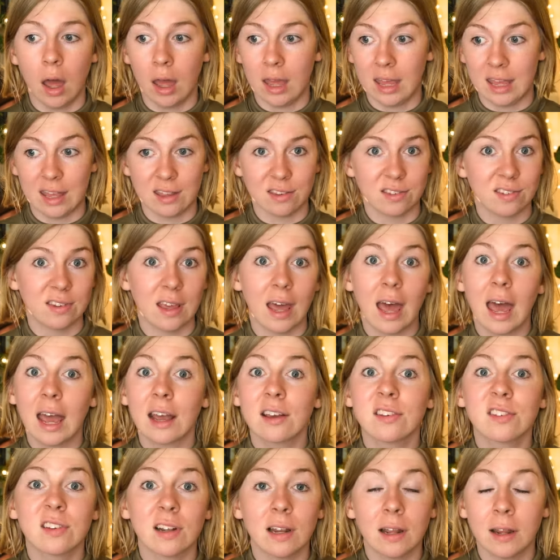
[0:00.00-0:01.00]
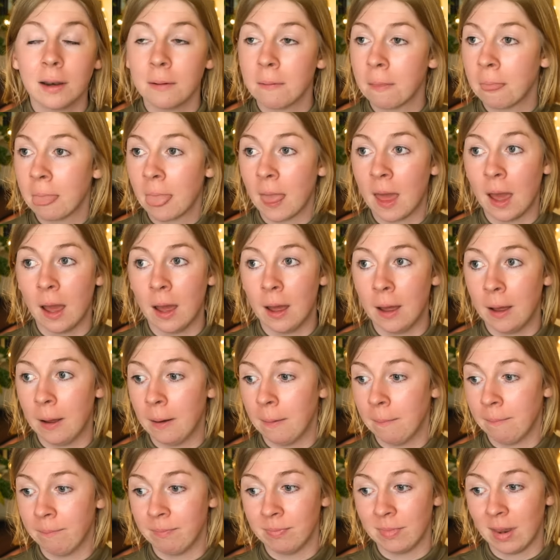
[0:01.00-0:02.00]
It's excellent
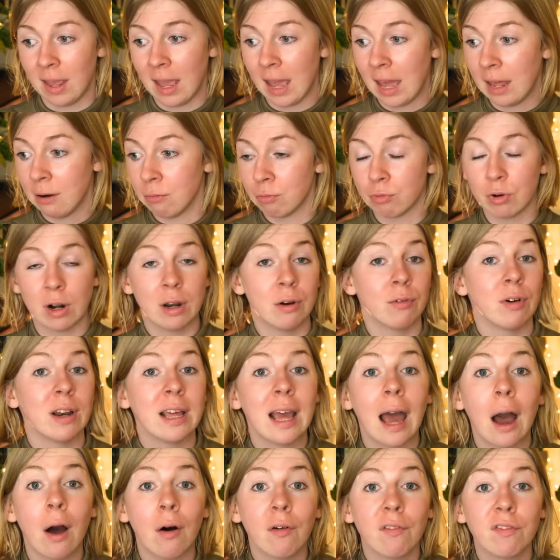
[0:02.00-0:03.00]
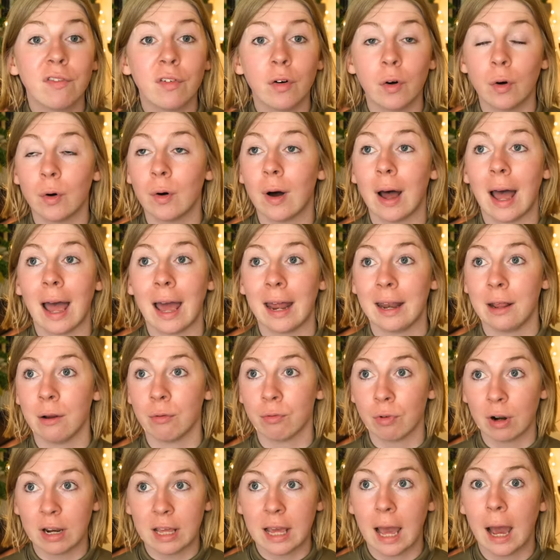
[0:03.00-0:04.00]
and really helpful, and it
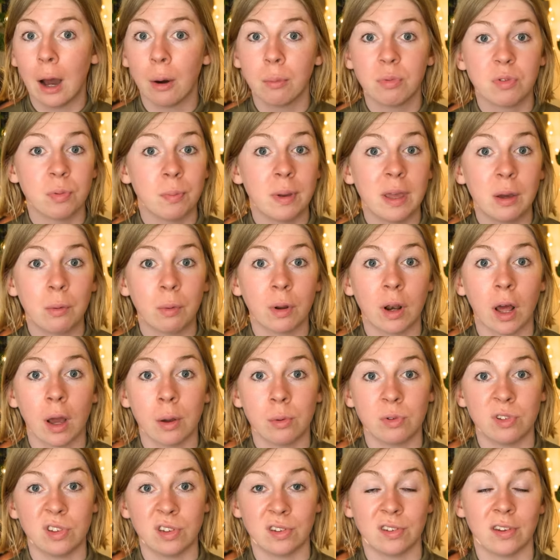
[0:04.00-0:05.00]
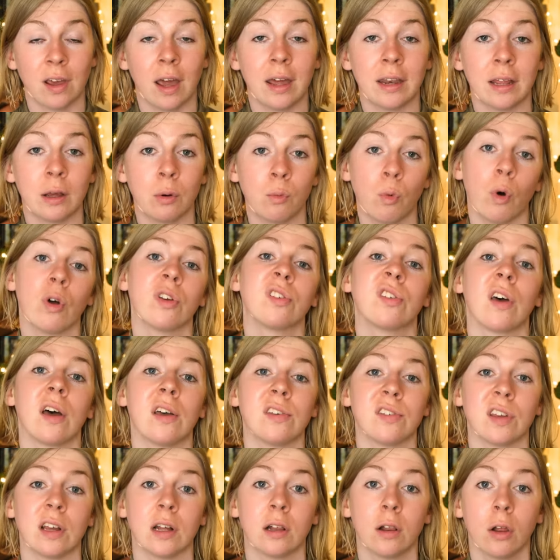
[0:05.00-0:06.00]
really helped me when I was deciding what
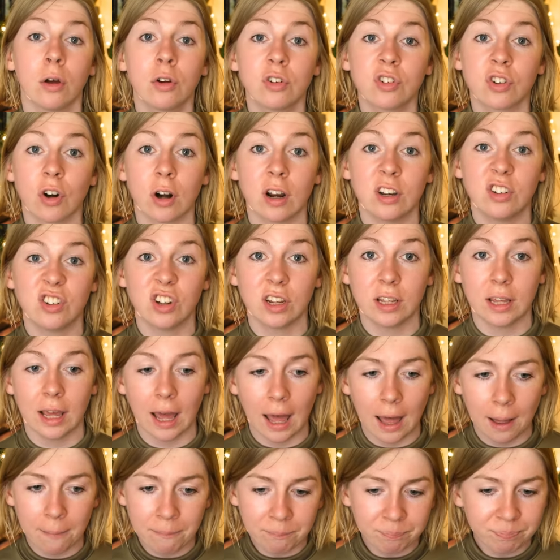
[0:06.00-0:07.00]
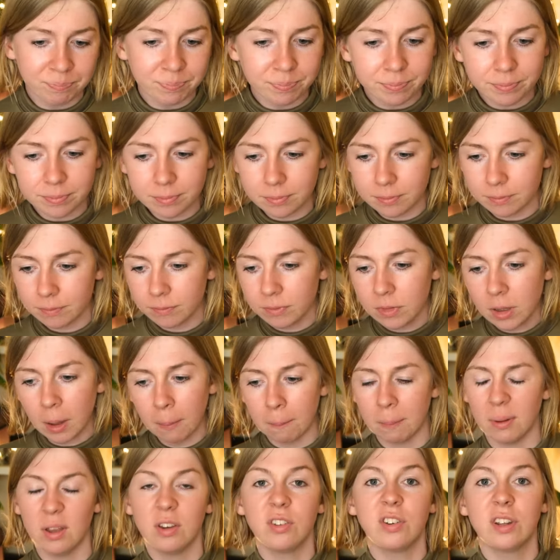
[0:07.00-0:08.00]
size enclosure I should get.
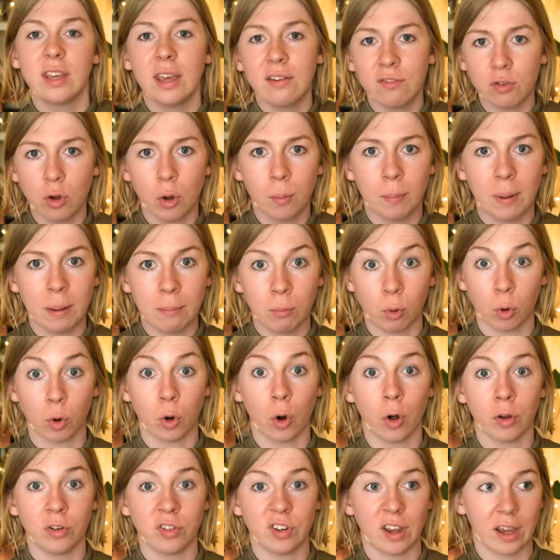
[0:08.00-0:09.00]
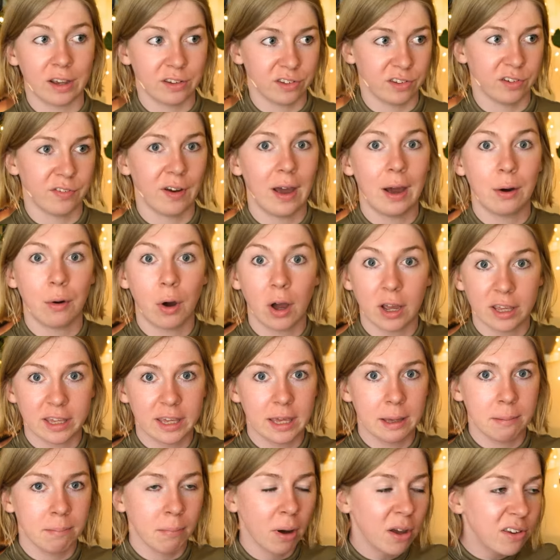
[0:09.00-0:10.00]
But to give you a bit more context of how I
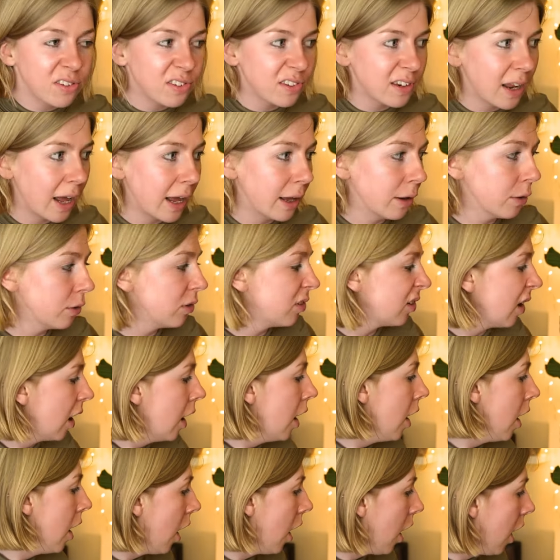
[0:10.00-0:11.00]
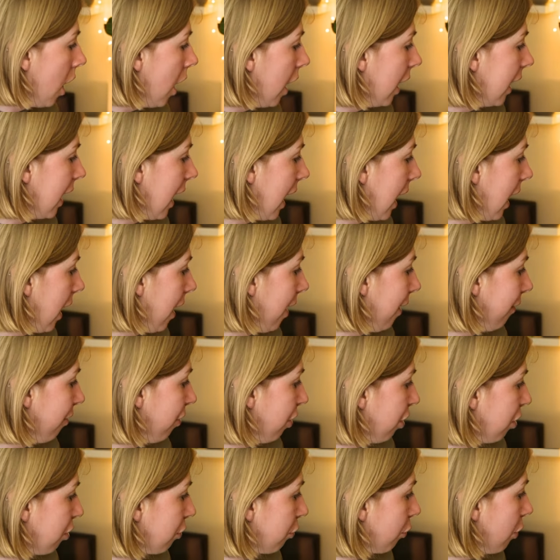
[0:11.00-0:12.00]
keep my snails, I have
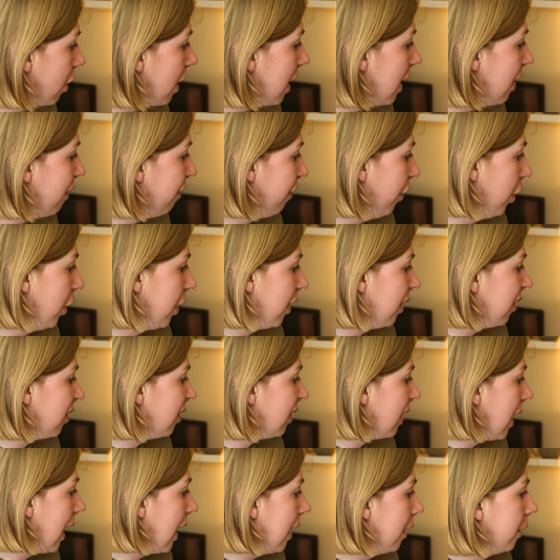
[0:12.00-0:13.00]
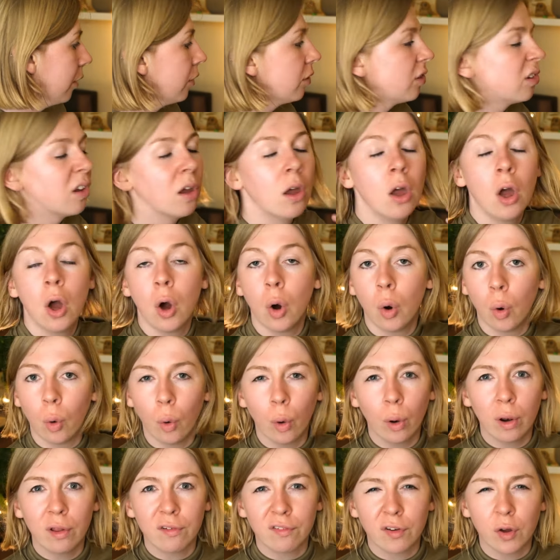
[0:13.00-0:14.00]
3 Fulica snails,
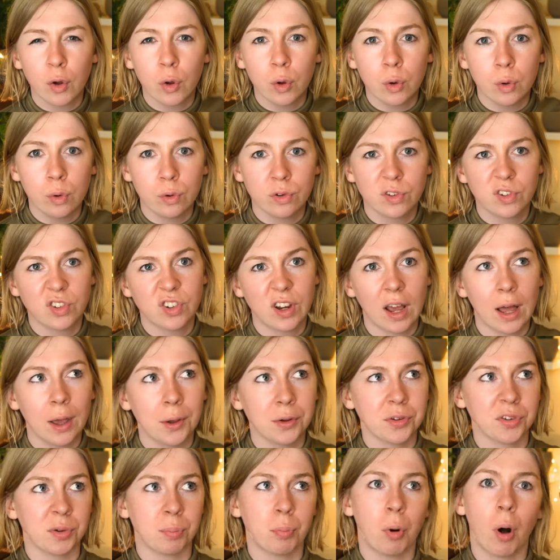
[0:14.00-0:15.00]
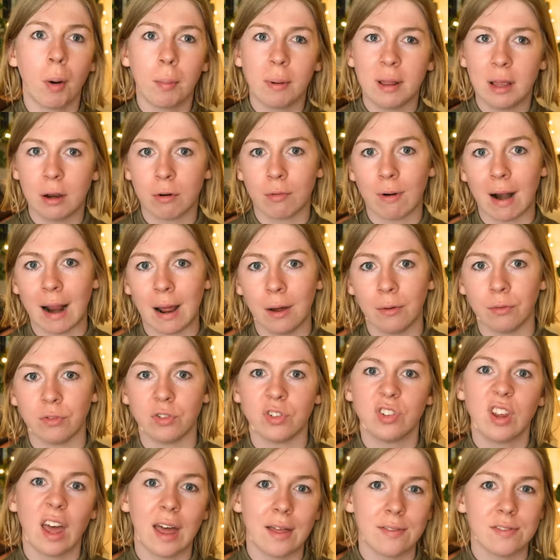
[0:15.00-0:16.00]
all of whose shells are probably
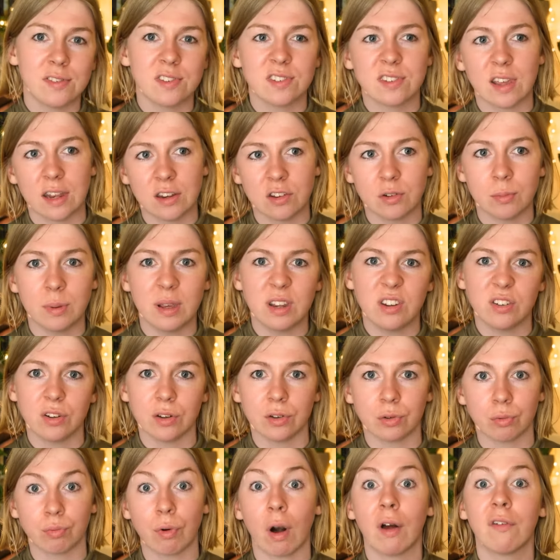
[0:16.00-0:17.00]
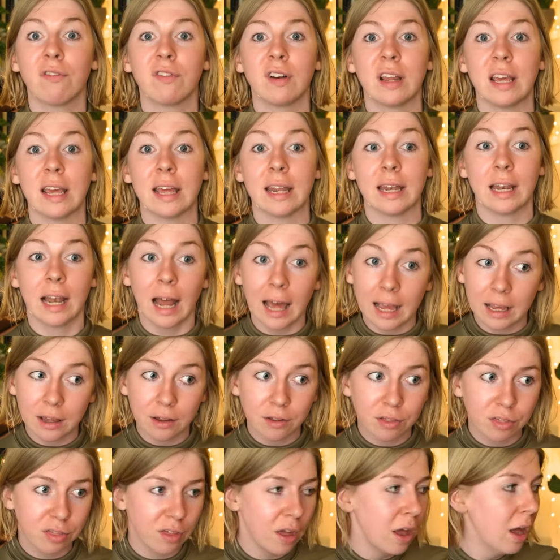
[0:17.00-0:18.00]
around 10 centimeters roughly in
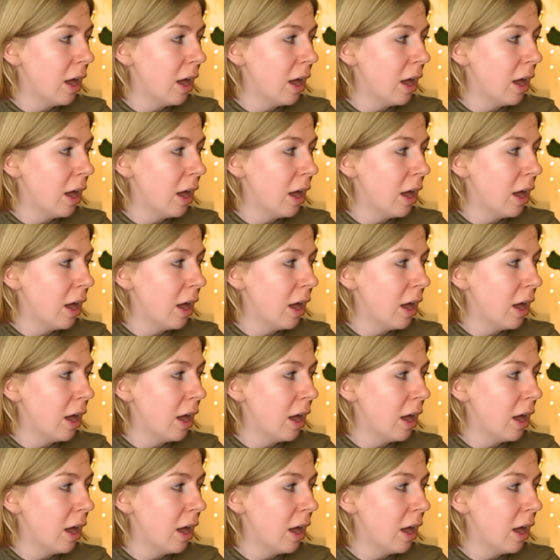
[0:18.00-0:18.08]
length,